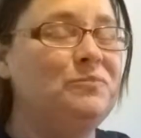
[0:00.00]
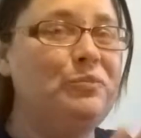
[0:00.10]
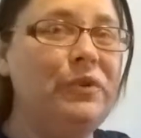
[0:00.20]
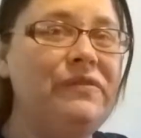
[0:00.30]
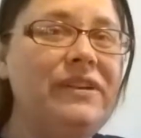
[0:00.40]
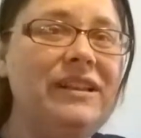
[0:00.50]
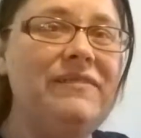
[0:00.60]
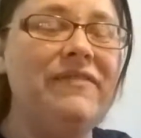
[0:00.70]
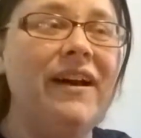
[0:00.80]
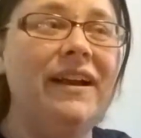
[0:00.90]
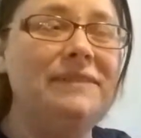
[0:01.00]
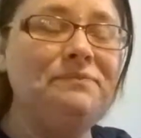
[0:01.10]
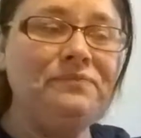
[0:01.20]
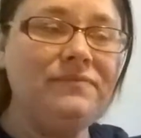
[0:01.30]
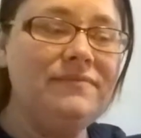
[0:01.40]
Perfectly fine.
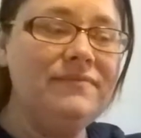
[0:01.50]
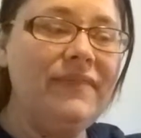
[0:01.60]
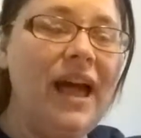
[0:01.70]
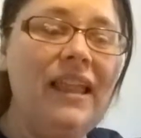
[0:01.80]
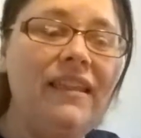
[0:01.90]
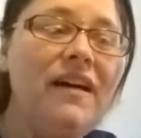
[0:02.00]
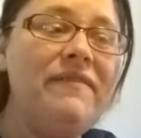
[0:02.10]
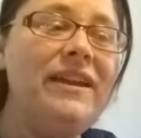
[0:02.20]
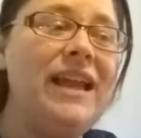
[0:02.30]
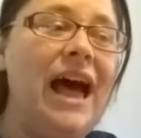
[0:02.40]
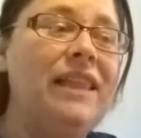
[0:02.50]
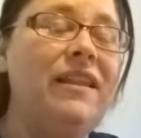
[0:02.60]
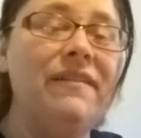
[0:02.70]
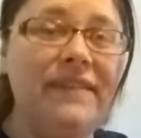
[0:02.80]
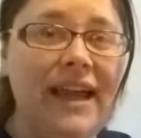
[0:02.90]
I love it. I
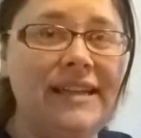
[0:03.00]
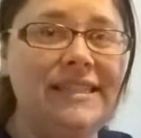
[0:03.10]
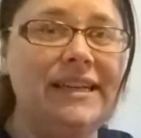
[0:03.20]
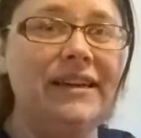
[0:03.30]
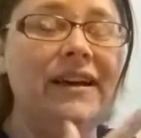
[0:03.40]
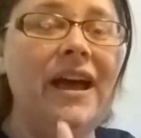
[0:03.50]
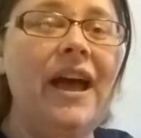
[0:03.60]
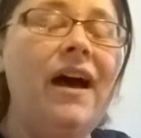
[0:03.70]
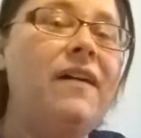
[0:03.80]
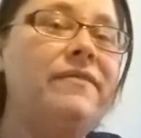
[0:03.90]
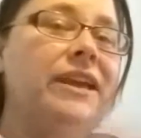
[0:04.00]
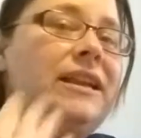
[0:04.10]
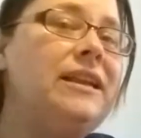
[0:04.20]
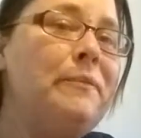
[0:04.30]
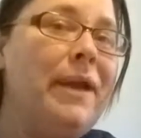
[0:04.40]
love the idea of
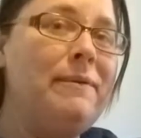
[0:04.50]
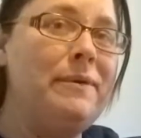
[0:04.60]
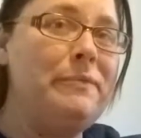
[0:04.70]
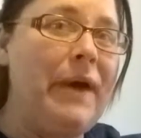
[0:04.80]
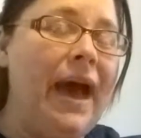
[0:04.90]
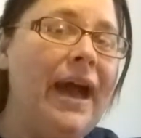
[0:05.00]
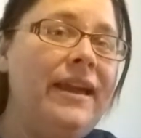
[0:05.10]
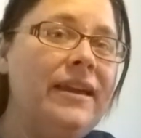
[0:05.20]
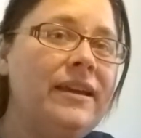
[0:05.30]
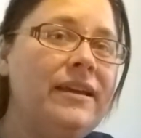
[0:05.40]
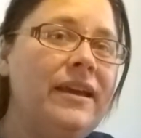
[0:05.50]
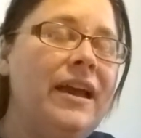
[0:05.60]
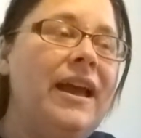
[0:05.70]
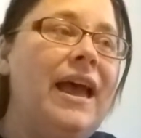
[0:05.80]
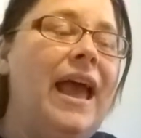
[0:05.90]
getting a baby back
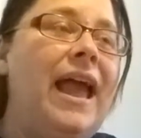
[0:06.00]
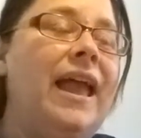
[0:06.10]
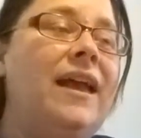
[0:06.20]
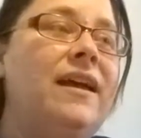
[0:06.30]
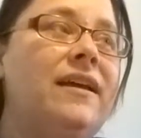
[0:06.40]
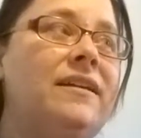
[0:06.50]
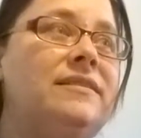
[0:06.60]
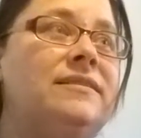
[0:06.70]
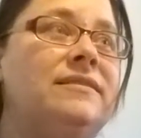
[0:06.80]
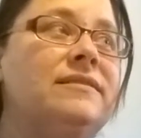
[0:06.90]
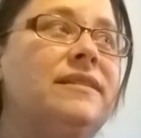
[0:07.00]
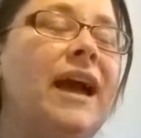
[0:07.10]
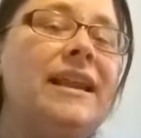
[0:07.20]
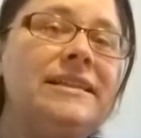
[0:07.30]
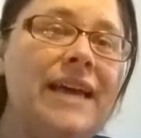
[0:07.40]
and
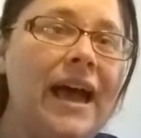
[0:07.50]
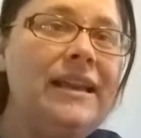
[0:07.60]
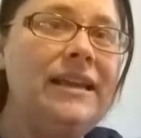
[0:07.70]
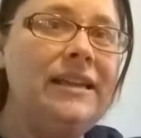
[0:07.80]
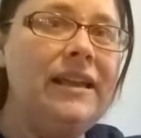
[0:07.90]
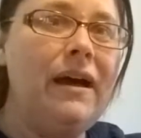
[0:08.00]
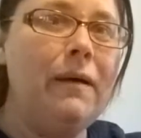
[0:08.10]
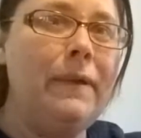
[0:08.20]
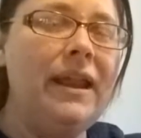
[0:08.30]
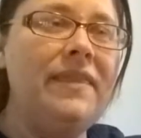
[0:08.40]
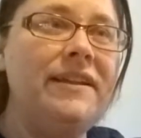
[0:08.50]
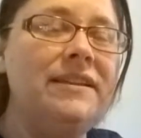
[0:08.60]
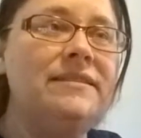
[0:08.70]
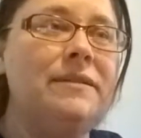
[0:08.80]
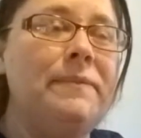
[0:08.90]
kind of tidying it up. And I think
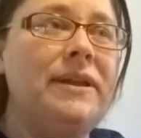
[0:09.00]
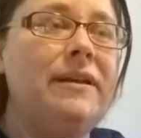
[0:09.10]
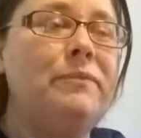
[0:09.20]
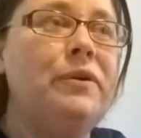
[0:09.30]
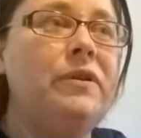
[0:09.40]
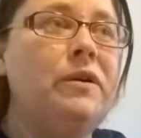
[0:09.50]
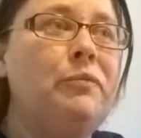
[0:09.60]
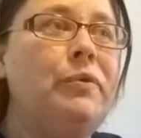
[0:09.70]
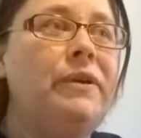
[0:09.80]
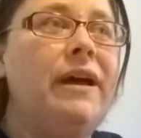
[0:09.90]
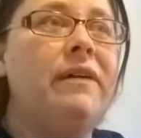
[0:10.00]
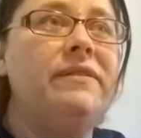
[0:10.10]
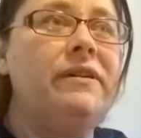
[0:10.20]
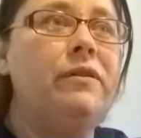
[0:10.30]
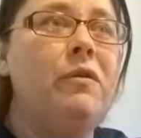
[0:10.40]
that's something I'm going to put out
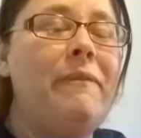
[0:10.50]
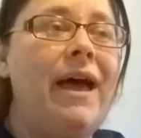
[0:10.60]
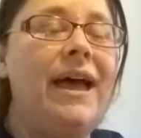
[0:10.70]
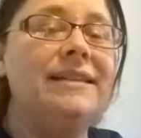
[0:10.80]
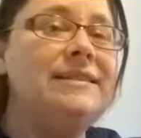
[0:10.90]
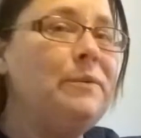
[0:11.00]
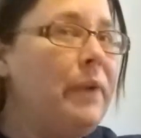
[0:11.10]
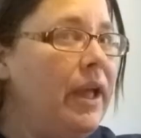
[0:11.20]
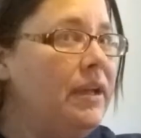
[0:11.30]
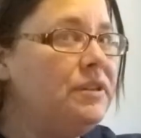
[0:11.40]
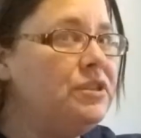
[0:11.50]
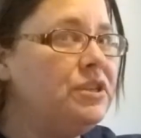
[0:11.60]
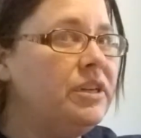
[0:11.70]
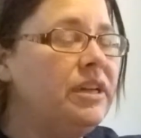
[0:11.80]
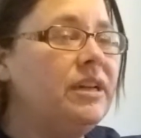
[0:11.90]
there on my Etsy page,
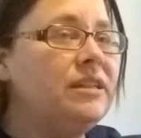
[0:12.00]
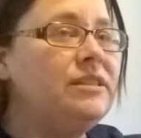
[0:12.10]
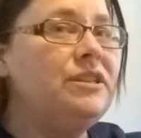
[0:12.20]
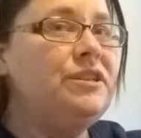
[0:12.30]
to